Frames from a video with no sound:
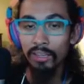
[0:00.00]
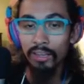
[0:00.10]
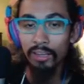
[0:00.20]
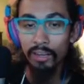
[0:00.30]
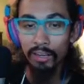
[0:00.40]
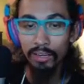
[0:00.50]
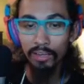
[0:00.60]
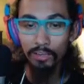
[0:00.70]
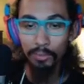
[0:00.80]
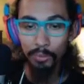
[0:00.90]

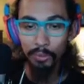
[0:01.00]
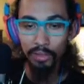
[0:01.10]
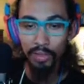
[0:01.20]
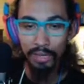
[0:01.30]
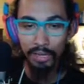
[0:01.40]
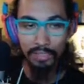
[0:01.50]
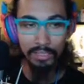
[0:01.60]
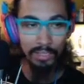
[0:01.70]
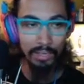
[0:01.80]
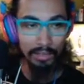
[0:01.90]
And with that,
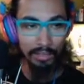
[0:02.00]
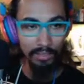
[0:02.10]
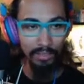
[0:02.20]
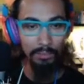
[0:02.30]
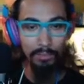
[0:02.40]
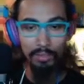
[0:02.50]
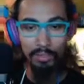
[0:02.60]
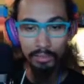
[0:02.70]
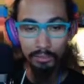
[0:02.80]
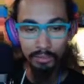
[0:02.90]
I think I'm going to
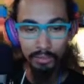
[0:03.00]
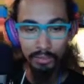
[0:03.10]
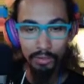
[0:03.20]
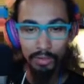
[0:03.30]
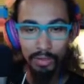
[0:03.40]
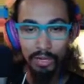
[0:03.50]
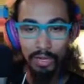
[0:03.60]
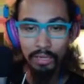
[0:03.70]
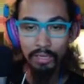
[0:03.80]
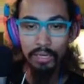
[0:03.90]
definitely call
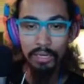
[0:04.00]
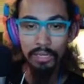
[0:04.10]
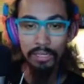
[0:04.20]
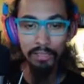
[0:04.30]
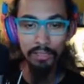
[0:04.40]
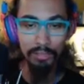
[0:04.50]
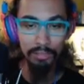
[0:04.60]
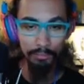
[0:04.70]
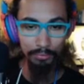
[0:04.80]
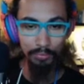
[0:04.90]
that a night
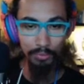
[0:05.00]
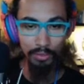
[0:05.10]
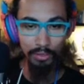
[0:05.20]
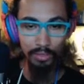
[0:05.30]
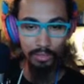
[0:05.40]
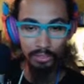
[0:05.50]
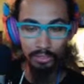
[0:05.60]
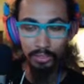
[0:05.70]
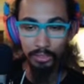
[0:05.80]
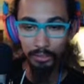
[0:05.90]
for this car.